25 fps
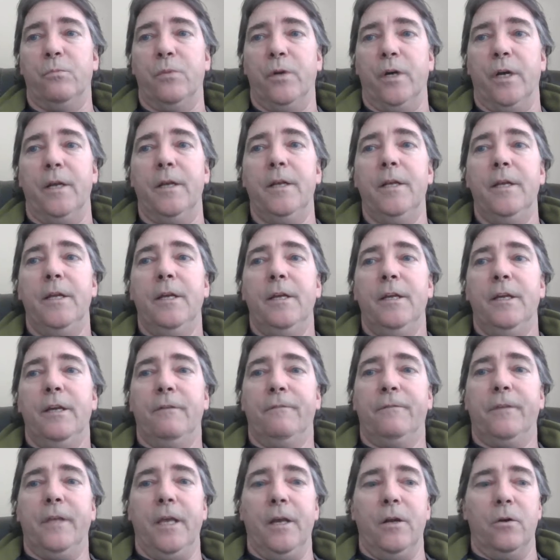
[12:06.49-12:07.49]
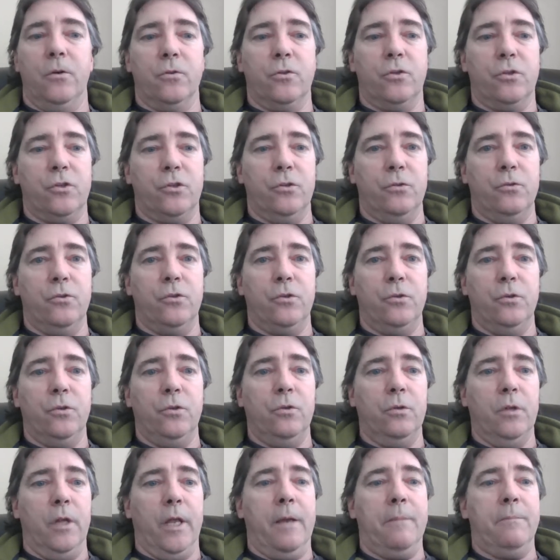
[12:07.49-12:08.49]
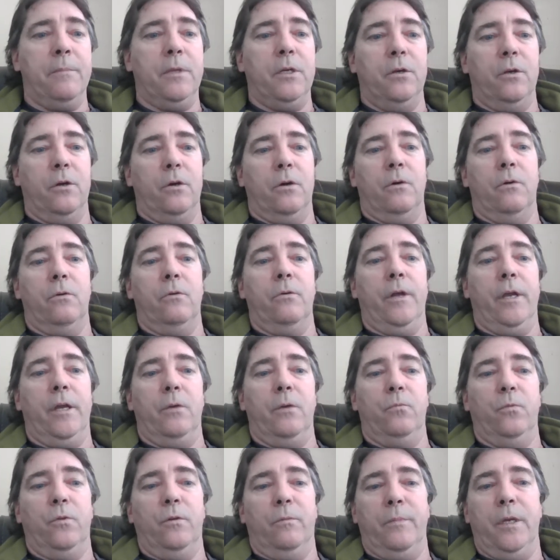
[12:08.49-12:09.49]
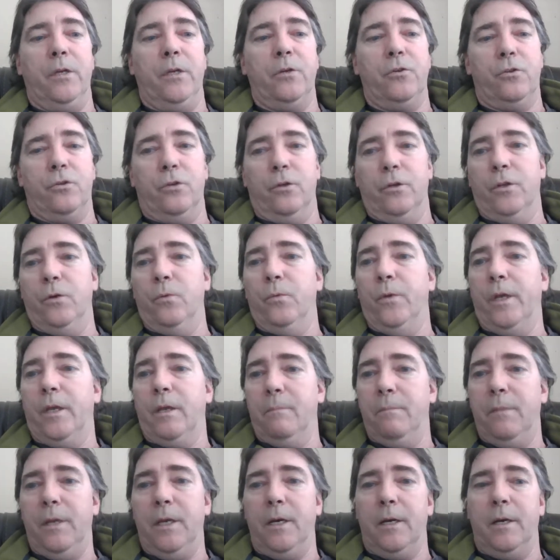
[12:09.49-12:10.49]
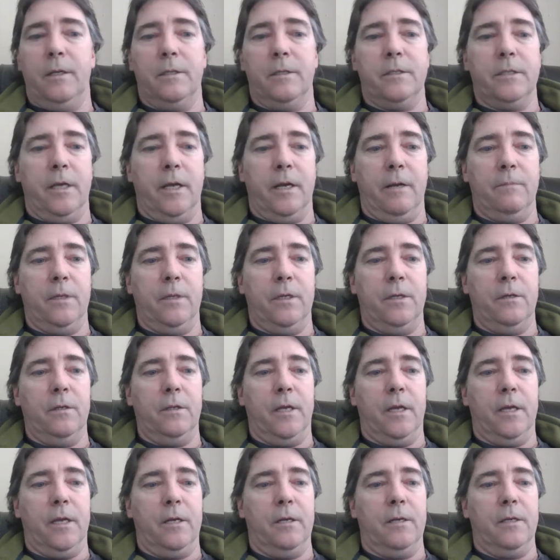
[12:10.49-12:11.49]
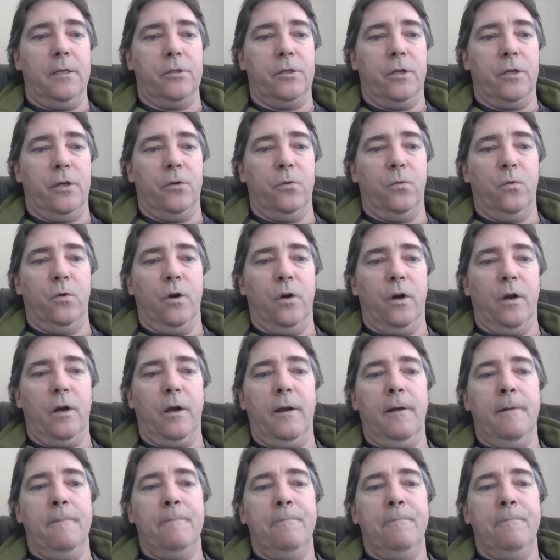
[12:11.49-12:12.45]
But if they don't suit you, you let me know and we'll make sure that we can meet at a time that is going to work.